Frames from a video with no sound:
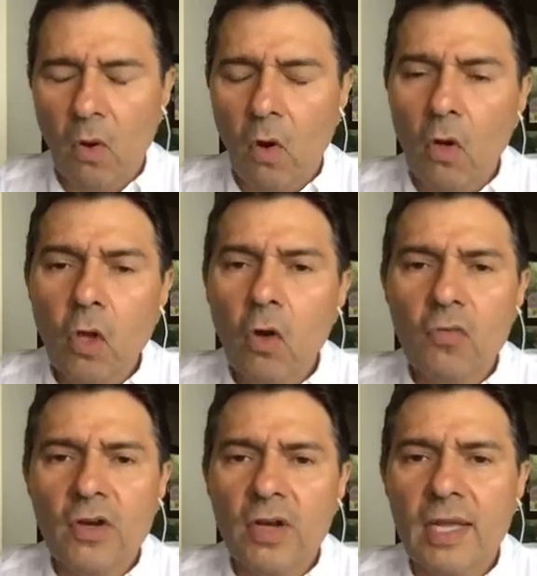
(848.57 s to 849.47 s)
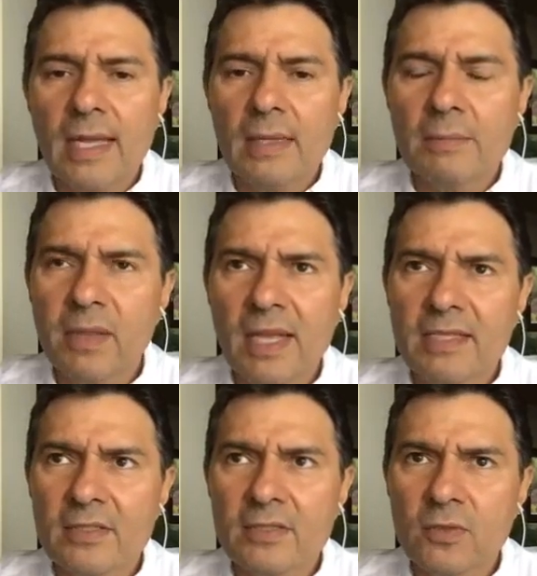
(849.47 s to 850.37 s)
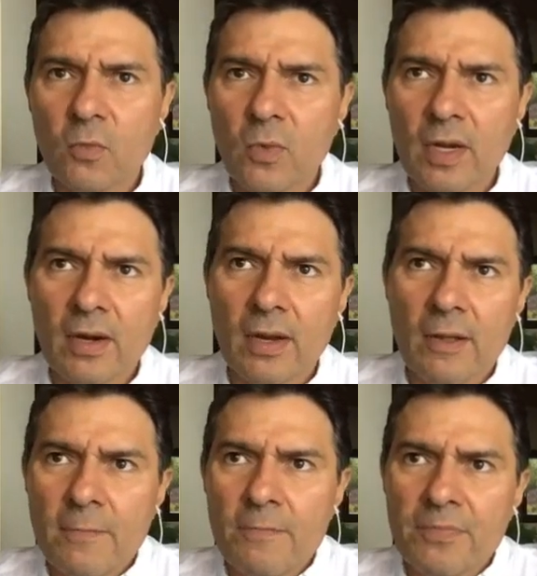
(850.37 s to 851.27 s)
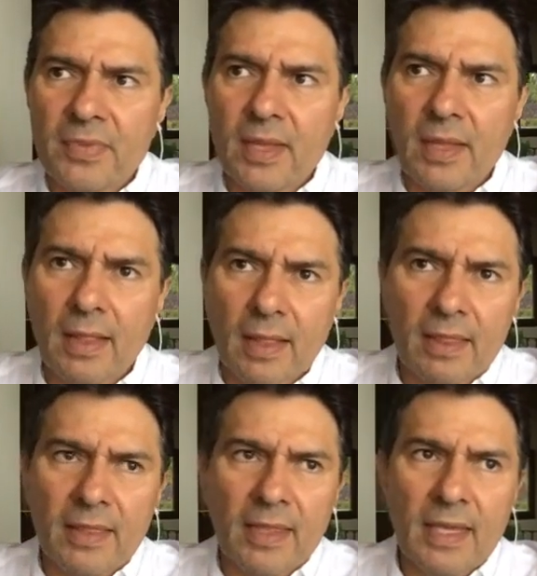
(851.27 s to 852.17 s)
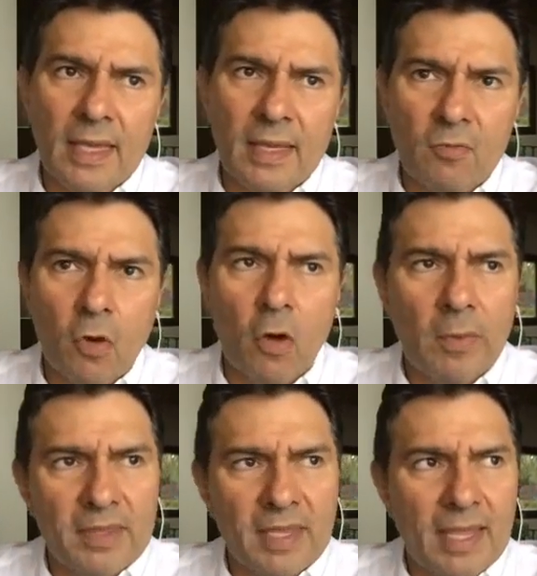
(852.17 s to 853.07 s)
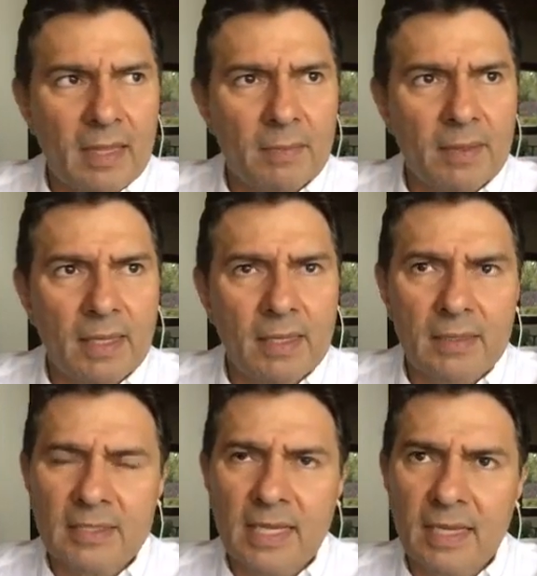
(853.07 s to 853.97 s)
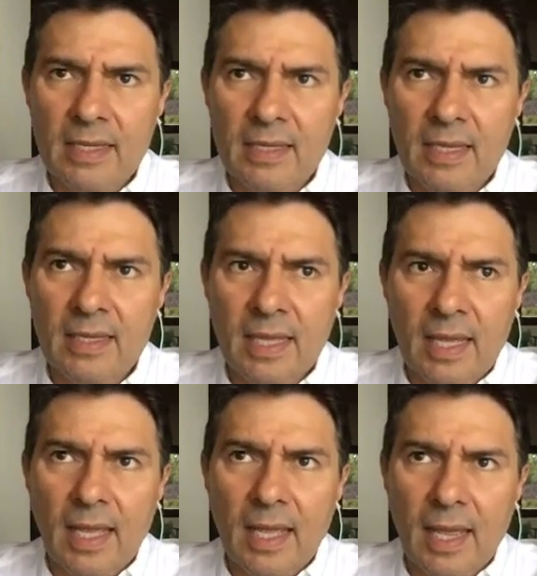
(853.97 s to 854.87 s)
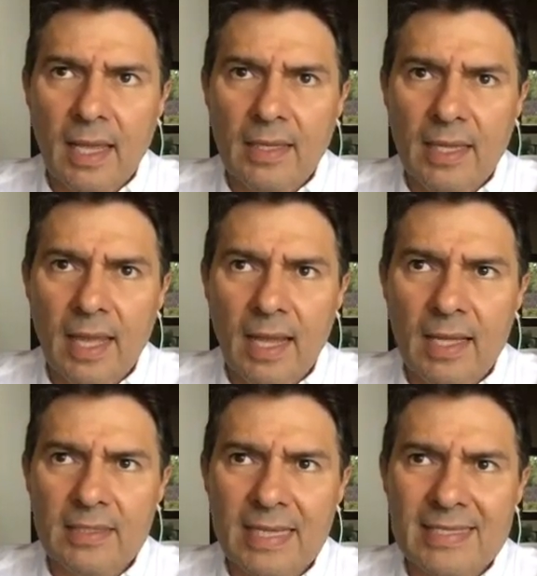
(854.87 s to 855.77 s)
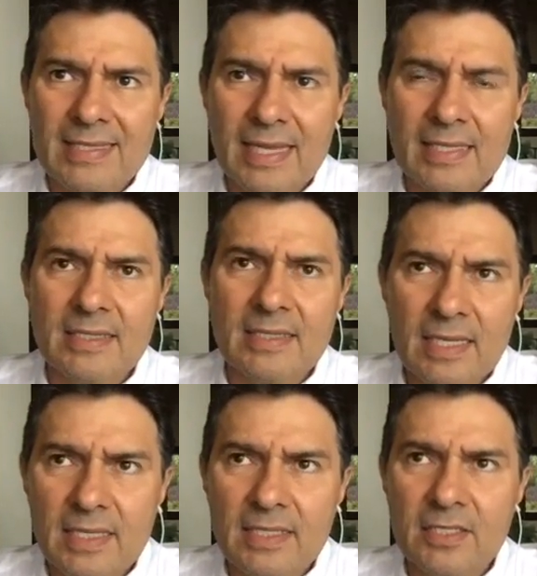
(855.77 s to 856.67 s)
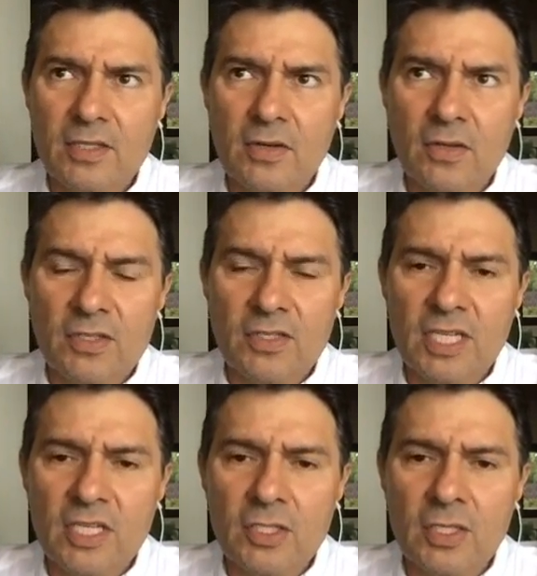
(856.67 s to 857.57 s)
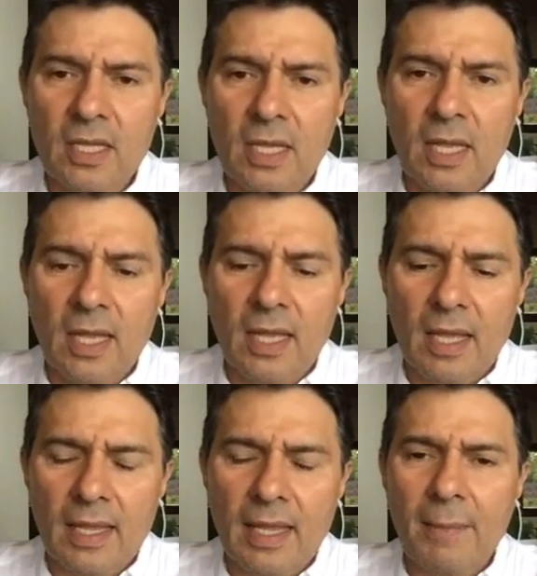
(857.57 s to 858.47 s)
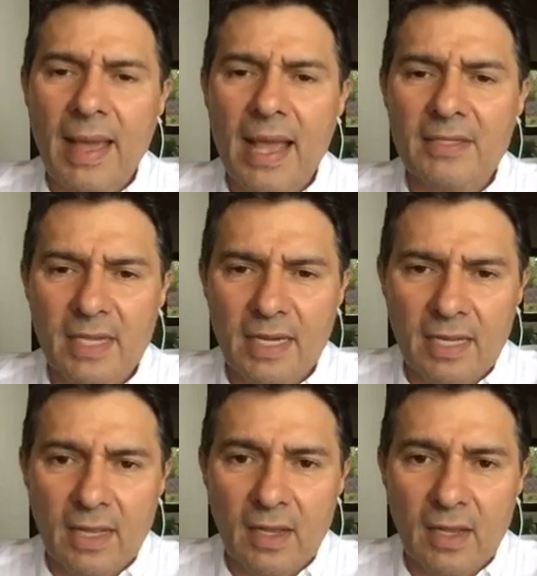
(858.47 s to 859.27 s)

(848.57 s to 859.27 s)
all over, in places where the robot can be taken in, and it has a 6-digit sterilization capacity.